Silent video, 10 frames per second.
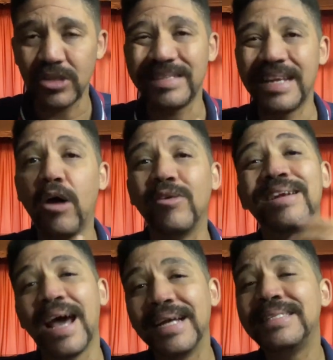It's now
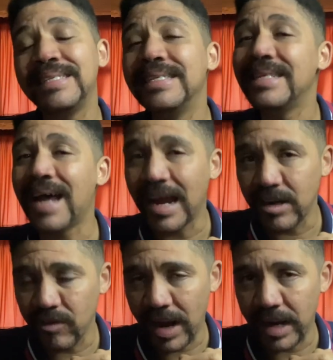
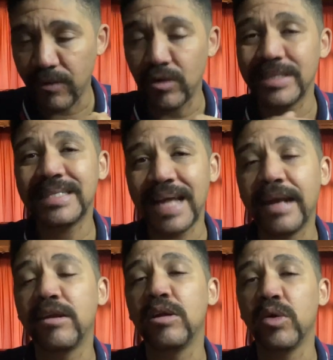99 Rand for a
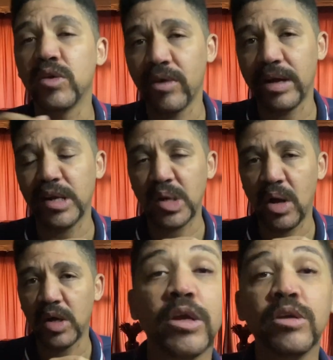standalone credit card.